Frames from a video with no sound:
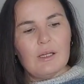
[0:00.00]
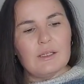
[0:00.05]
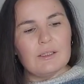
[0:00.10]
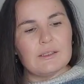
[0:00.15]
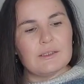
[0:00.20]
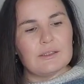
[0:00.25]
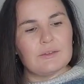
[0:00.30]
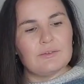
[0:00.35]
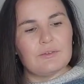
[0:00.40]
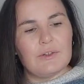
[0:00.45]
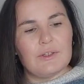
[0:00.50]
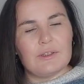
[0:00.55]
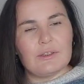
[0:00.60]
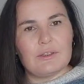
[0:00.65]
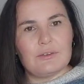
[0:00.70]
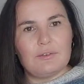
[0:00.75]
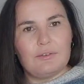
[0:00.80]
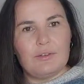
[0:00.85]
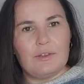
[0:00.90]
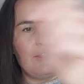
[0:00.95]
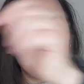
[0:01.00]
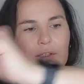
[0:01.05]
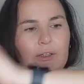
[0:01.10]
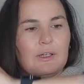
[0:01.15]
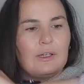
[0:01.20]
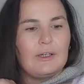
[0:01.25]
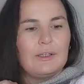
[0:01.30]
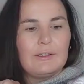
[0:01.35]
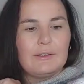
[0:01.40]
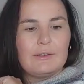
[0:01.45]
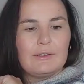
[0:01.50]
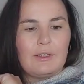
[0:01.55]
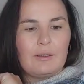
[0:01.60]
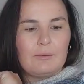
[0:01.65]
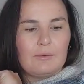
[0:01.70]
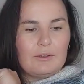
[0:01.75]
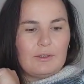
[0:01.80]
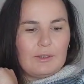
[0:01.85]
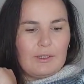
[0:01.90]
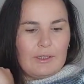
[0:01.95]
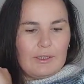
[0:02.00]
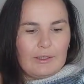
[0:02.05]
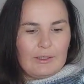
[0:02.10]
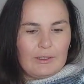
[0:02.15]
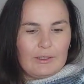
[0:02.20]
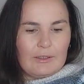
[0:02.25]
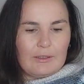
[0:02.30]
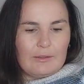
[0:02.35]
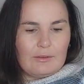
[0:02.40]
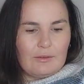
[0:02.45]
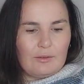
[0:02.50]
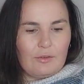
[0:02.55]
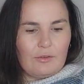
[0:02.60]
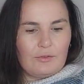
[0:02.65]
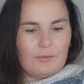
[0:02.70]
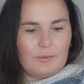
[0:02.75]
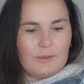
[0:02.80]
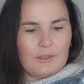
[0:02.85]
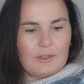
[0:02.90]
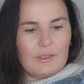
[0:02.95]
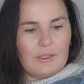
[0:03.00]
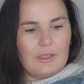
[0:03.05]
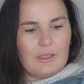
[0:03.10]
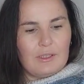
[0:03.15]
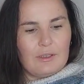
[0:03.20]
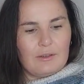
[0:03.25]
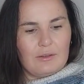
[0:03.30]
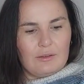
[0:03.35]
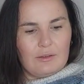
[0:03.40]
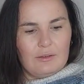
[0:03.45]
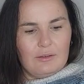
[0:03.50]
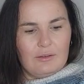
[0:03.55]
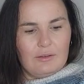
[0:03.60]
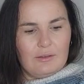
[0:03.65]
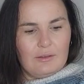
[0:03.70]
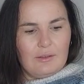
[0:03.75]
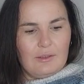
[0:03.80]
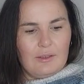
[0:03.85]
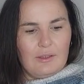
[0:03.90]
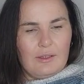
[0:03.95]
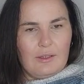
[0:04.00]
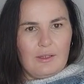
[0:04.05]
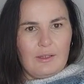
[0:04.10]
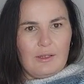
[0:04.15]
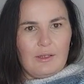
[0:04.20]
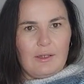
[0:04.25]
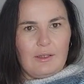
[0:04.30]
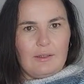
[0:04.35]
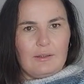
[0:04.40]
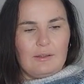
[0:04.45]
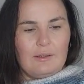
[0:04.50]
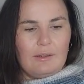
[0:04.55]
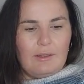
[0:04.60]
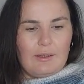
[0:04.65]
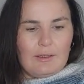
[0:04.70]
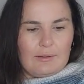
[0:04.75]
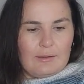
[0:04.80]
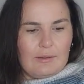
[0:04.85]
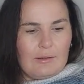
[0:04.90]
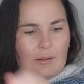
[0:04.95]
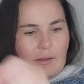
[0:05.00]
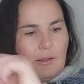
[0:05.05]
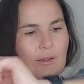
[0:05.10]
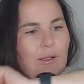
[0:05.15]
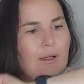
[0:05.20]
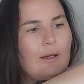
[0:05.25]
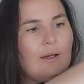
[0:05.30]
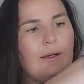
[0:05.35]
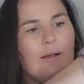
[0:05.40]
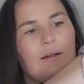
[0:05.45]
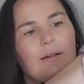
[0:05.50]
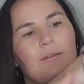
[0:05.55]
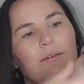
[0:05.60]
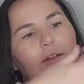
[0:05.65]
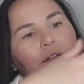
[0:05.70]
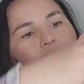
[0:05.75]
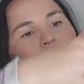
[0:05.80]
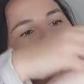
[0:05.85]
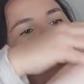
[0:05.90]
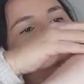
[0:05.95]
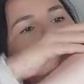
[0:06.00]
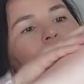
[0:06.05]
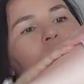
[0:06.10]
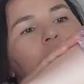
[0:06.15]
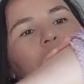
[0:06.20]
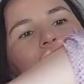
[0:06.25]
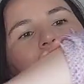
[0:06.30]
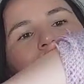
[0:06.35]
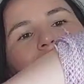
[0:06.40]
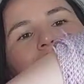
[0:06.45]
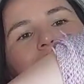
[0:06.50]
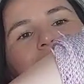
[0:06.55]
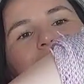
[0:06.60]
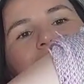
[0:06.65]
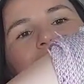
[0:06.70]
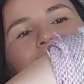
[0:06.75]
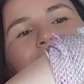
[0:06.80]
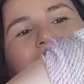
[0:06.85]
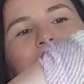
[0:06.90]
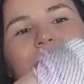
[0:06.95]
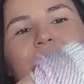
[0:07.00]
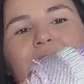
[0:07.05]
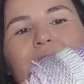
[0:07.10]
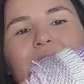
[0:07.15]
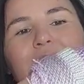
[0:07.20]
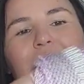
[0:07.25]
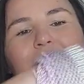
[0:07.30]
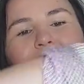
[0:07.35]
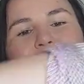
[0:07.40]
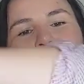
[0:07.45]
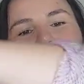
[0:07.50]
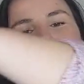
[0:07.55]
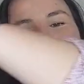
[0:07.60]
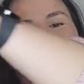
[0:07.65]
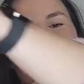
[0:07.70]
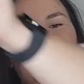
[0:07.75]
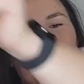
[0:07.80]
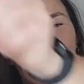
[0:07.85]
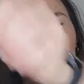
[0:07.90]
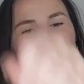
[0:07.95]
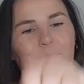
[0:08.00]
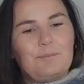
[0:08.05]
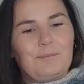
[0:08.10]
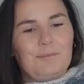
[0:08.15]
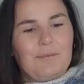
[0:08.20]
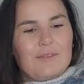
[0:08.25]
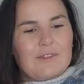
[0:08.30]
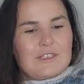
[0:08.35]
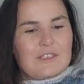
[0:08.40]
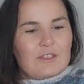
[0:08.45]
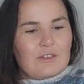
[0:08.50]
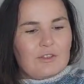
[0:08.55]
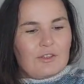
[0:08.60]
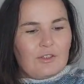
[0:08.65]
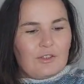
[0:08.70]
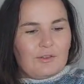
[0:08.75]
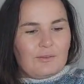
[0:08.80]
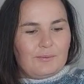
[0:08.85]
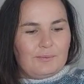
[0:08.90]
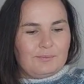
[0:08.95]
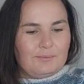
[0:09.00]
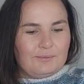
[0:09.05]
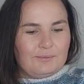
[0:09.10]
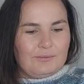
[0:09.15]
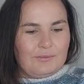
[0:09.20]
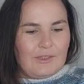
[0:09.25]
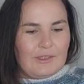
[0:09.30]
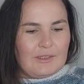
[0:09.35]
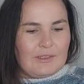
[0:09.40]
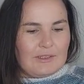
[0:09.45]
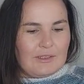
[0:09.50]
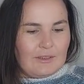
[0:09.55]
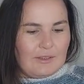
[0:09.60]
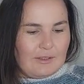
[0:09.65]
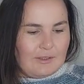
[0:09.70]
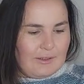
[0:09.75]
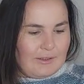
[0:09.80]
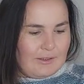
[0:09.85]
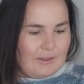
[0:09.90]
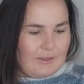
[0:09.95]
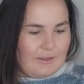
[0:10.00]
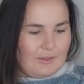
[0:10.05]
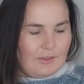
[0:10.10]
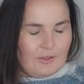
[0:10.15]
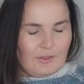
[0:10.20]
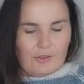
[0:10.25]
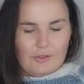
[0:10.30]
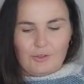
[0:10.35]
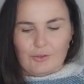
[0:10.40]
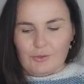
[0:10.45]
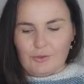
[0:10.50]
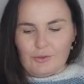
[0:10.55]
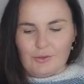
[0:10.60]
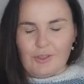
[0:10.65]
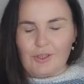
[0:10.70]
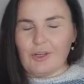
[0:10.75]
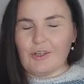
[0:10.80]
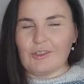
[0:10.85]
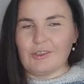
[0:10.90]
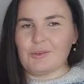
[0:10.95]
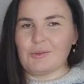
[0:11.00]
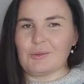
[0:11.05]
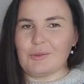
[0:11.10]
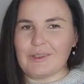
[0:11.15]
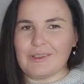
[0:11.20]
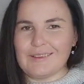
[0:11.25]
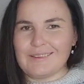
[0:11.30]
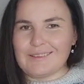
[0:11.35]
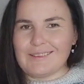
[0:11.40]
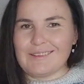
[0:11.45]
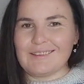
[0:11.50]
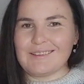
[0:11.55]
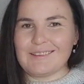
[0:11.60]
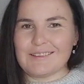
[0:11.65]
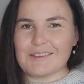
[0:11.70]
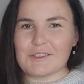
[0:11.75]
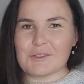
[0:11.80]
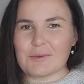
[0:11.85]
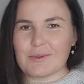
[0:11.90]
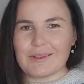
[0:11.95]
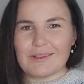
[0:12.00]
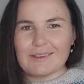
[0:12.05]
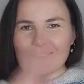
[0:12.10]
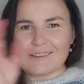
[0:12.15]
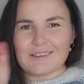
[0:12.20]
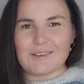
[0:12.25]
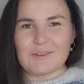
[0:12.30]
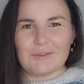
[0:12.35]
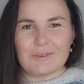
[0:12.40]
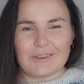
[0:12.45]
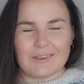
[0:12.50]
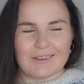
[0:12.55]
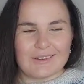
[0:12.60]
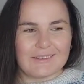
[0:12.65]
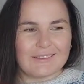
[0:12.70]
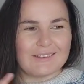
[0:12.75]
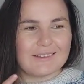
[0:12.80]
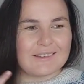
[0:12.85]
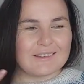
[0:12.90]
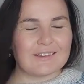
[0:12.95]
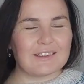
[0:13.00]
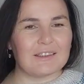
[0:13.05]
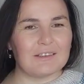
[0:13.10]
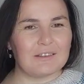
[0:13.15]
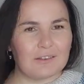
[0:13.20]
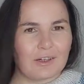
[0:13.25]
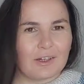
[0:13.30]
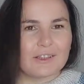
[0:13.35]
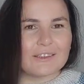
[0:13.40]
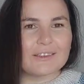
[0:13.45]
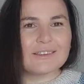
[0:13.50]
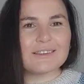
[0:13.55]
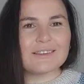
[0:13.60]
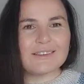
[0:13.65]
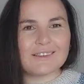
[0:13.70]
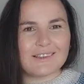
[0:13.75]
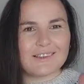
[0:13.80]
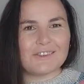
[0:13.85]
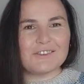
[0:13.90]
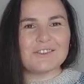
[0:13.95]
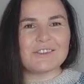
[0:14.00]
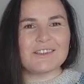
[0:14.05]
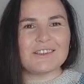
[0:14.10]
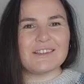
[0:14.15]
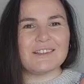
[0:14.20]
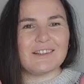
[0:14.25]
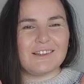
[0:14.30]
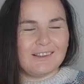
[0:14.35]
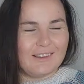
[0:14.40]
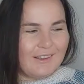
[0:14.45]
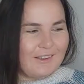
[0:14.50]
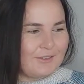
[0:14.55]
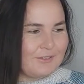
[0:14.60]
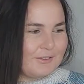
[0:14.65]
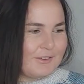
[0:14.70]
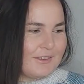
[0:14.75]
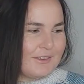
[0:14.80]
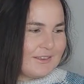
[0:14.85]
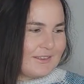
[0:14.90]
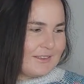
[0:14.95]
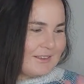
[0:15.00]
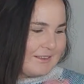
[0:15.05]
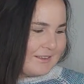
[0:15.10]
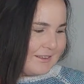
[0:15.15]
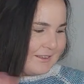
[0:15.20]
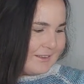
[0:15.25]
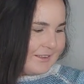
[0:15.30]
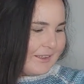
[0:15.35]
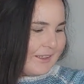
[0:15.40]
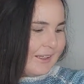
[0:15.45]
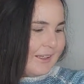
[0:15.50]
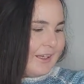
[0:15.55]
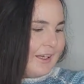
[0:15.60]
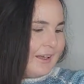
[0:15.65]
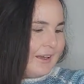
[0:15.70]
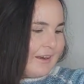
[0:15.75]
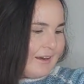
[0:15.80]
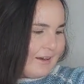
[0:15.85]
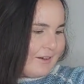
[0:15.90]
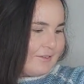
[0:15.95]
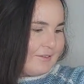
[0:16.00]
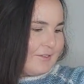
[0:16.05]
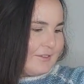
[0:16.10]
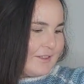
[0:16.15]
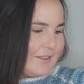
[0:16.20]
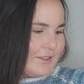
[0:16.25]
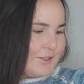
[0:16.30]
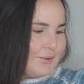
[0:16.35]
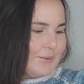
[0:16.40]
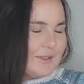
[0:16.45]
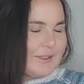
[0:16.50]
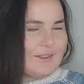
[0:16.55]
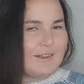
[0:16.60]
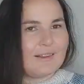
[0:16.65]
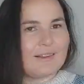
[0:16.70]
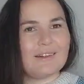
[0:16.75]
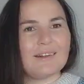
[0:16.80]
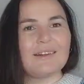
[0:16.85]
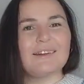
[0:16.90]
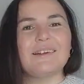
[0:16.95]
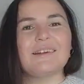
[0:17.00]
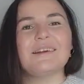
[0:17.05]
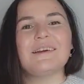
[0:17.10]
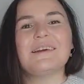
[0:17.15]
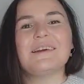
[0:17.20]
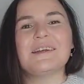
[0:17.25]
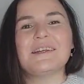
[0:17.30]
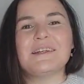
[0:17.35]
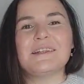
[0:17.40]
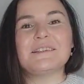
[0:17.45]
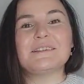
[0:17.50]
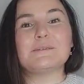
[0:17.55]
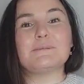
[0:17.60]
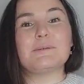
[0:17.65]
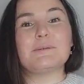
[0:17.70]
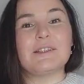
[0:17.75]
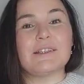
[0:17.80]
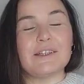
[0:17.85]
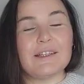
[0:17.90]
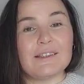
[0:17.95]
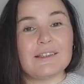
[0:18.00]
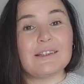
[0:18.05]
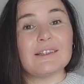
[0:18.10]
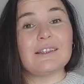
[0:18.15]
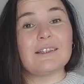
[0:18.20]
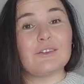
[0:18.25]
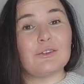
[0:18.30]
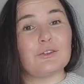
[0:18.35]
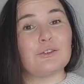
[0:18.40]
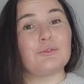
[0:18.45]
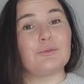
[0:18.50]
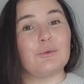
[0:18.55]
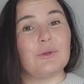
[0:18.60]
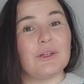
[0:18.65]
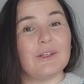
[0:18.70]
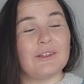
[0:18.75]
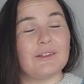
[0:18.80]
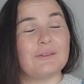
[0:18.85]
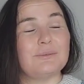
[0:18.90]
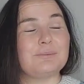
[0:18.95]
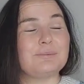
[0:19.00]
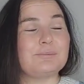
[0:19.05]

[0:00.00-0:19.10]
It's effectively a double layer of material that I have. I don't know if you can see. So yeah, it's like two lightweight sweaters in one. It's nice and cozy. I love this. I love this sweater. It's been getting a lot of wear.